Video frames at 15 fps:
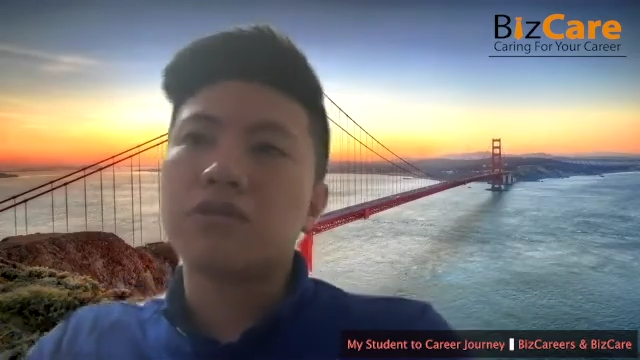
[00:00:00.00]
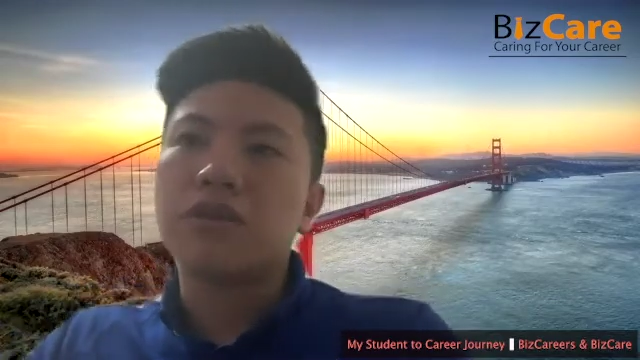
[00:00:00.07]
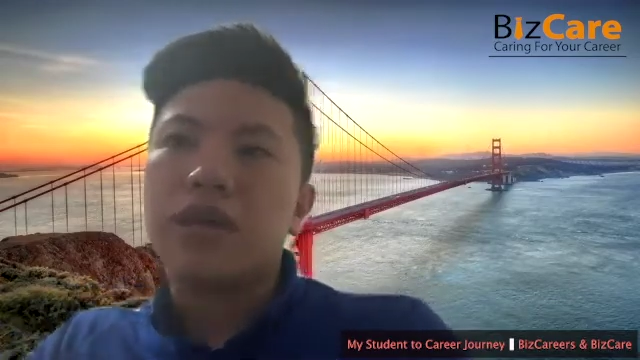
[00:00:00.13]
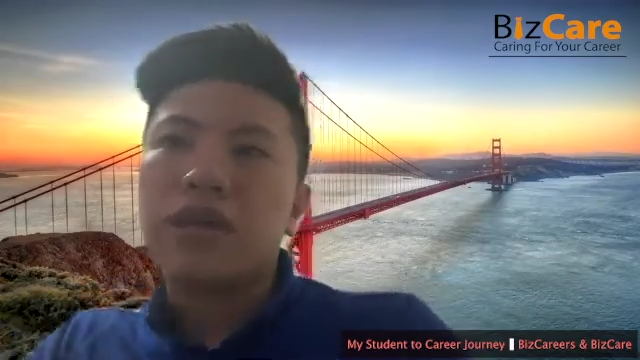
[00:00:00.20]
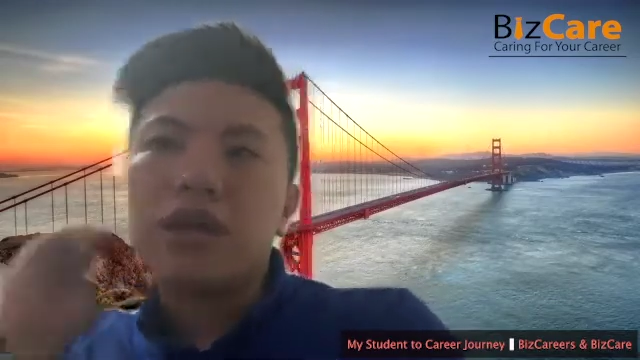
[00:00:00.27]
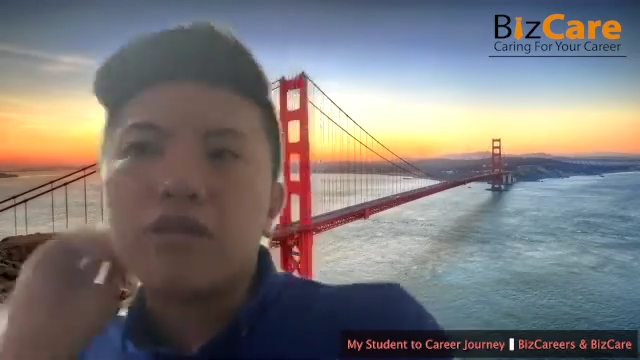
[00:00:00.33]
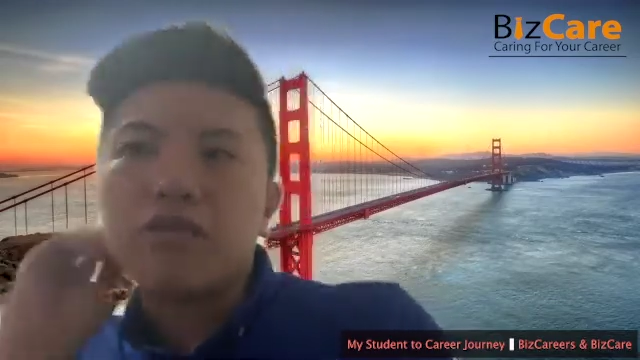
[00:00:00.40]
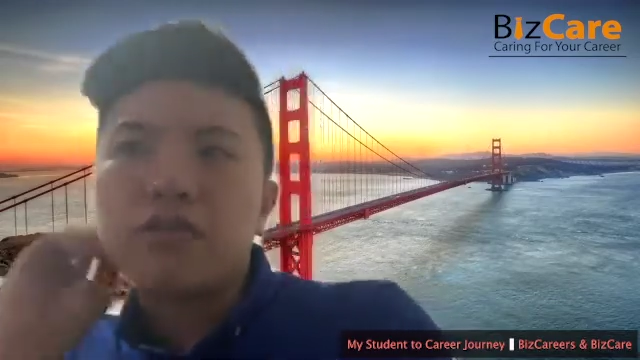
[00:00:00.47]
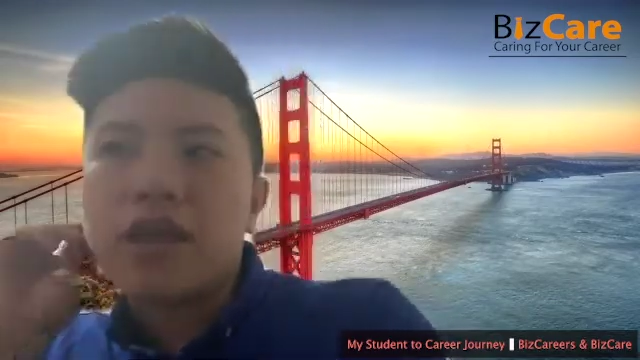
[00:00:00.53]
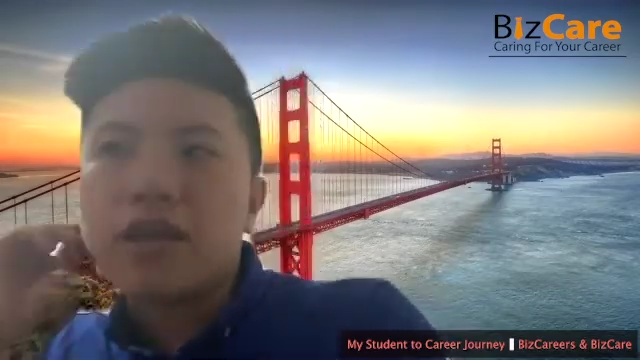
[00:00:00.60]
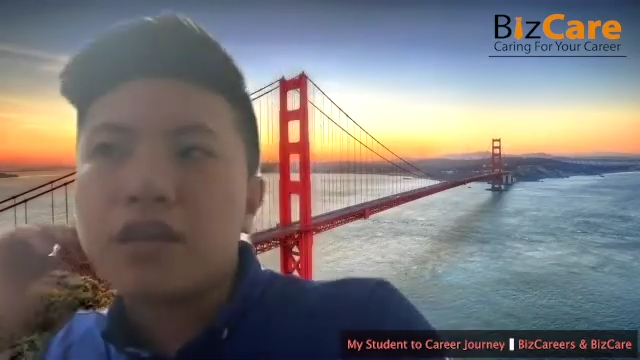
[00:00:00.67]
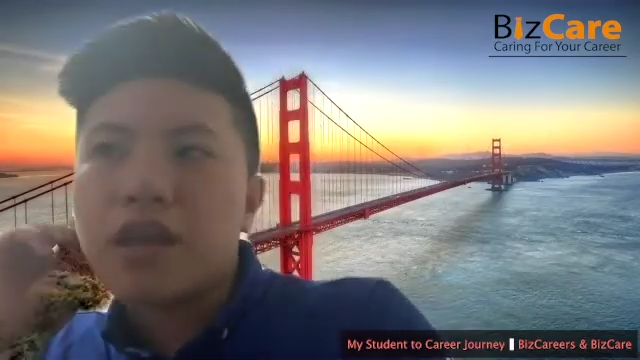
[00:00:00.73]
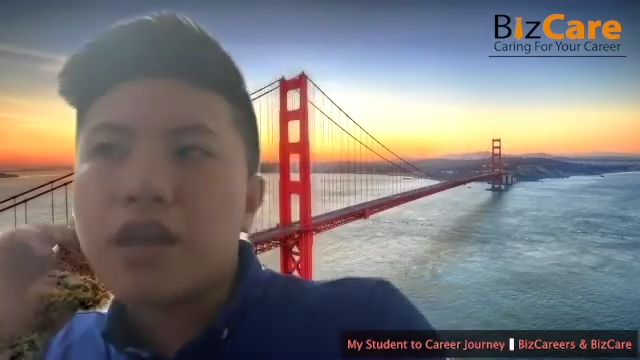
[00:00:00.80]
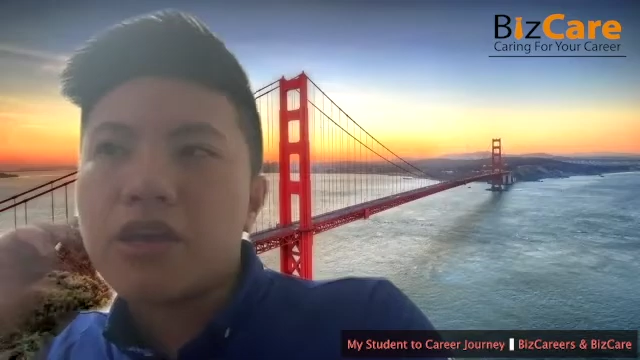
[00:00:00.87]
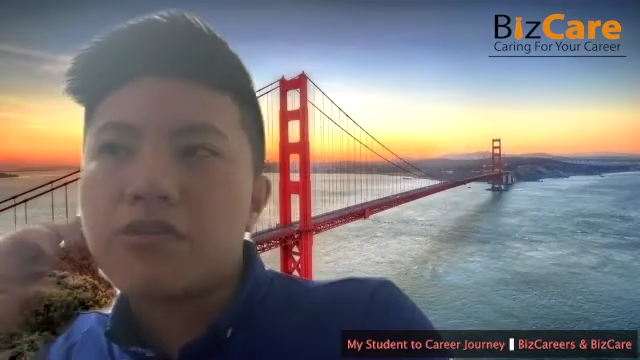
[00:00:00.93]
So at the end of the day,
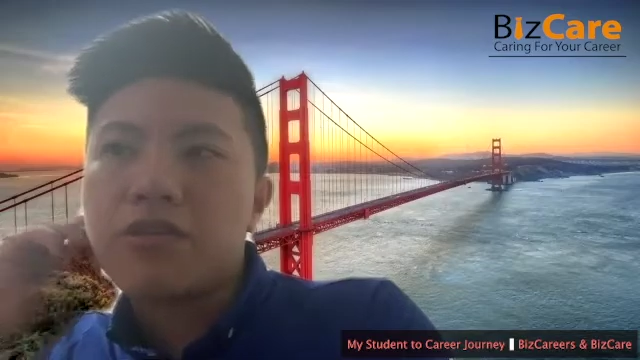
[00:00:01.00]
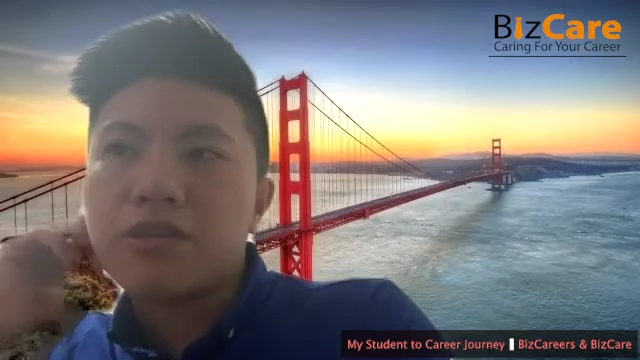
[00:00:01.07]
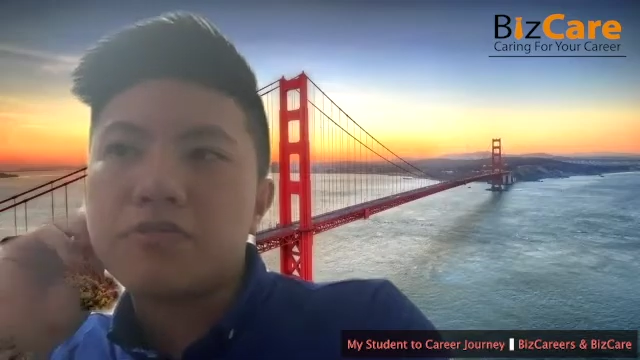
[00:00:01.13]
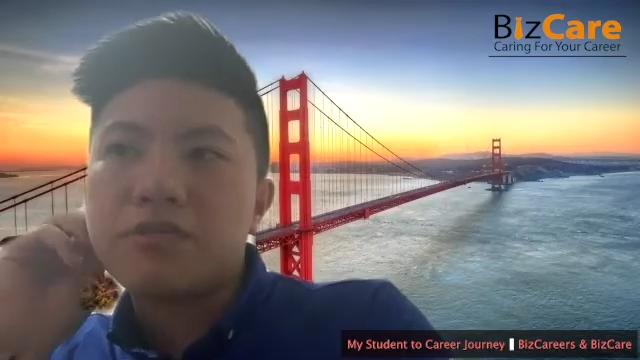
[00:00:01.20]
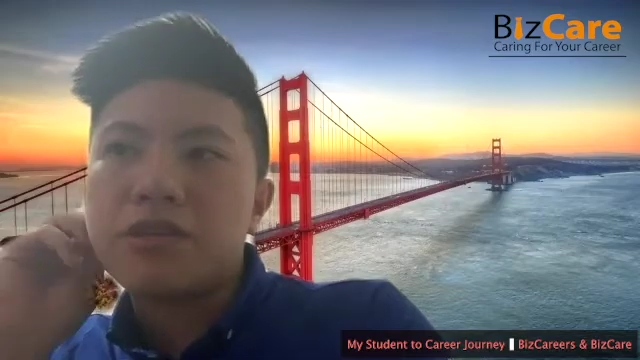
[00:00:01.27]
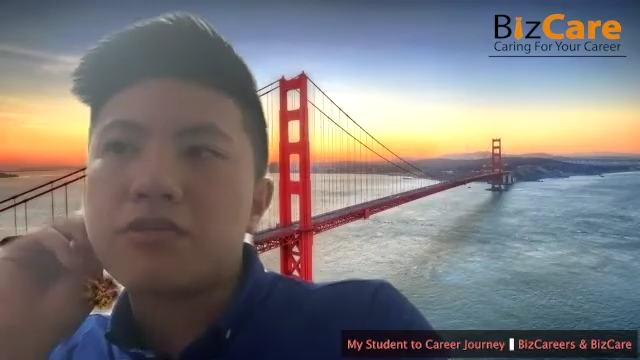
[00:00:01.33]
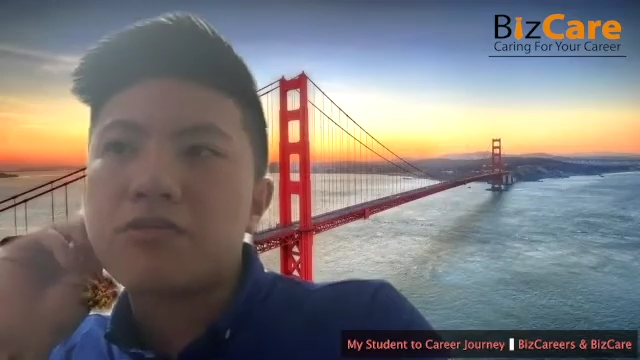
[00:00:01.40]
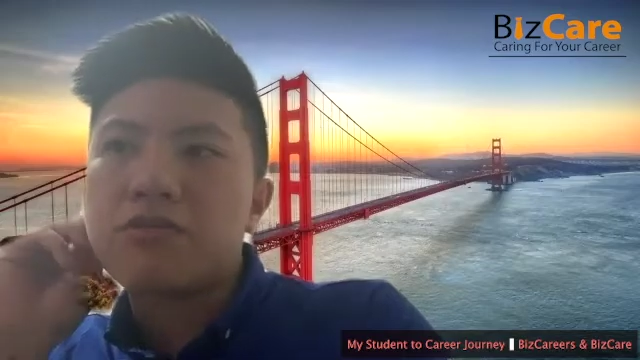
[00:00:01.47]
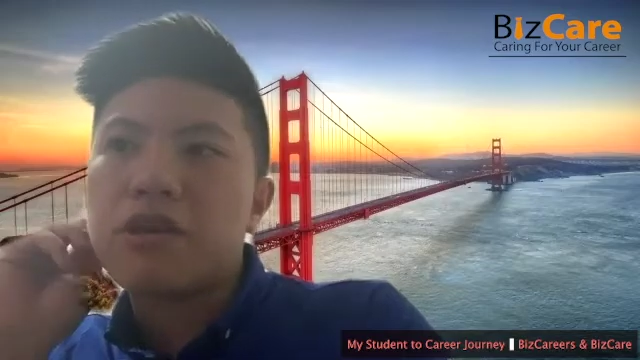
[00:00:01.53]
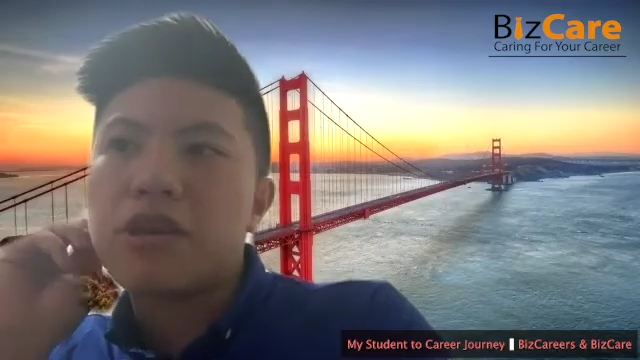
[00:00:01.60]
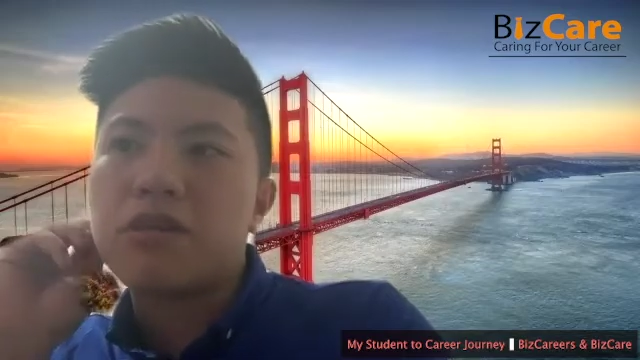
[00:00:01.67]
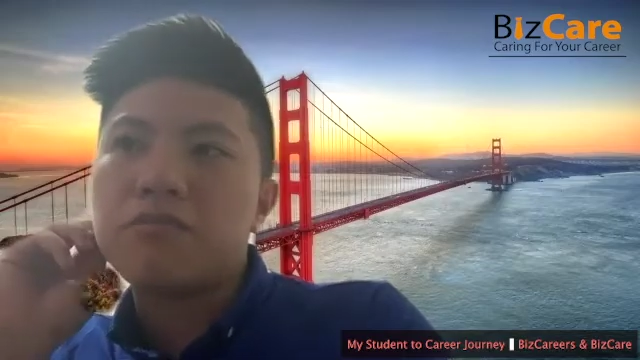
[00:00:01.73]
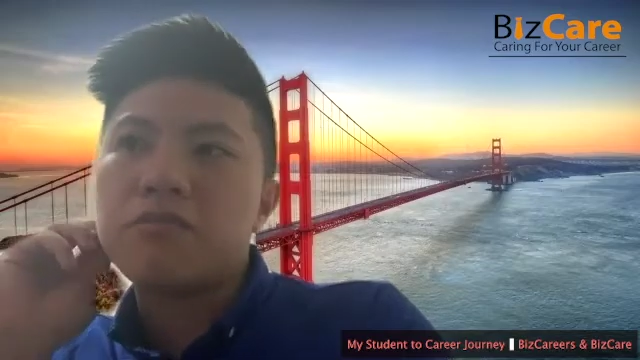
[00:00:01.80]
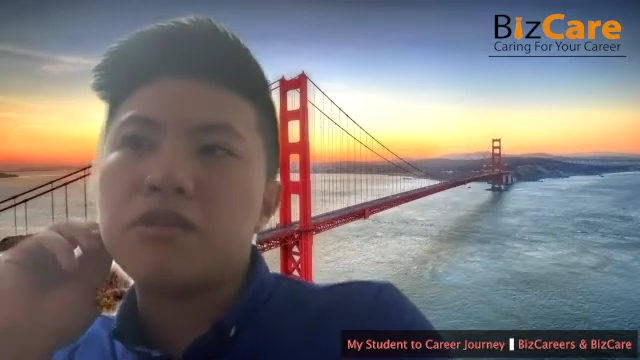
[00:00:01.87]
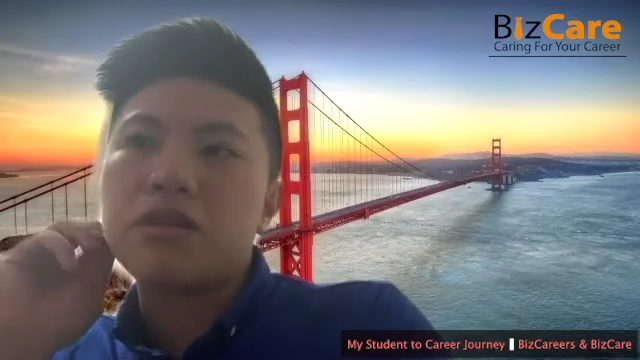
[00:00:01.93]
I think NUS Biz School
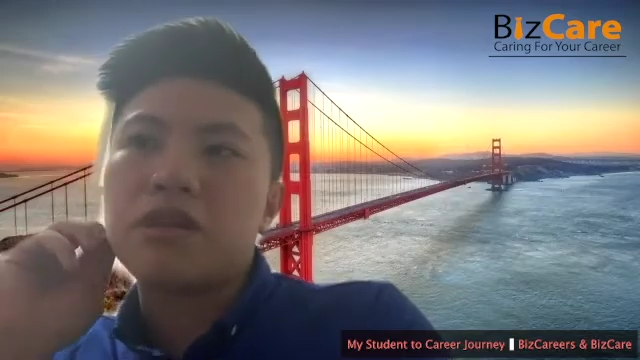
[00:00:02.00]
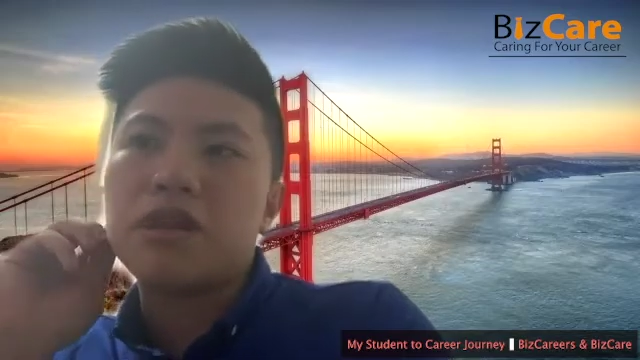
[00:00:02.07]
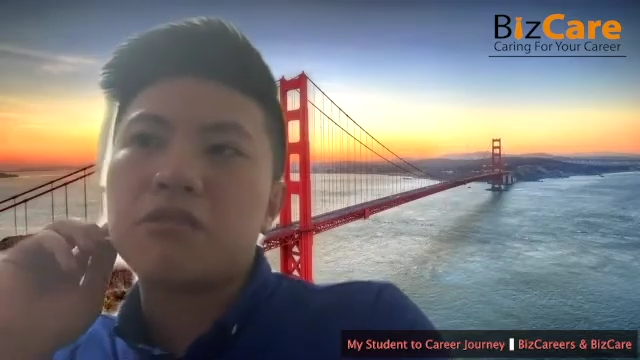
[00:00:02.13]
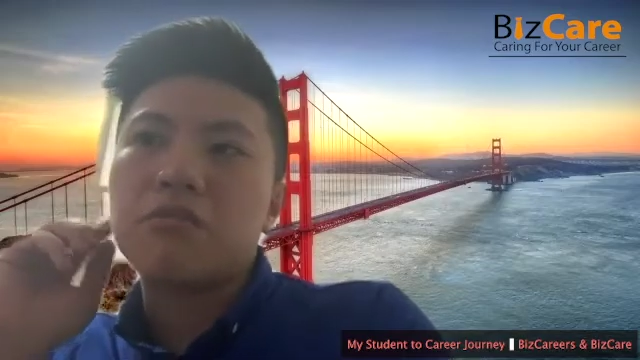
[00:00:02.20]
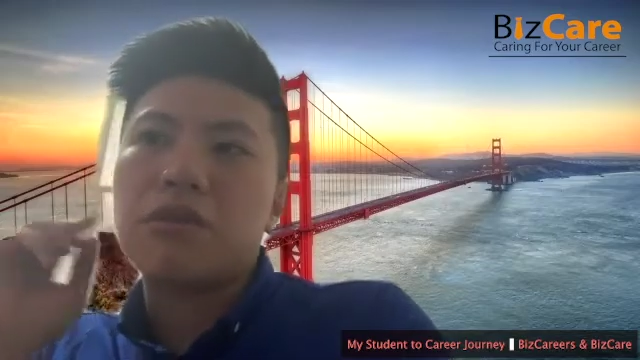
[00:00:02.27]
helped me get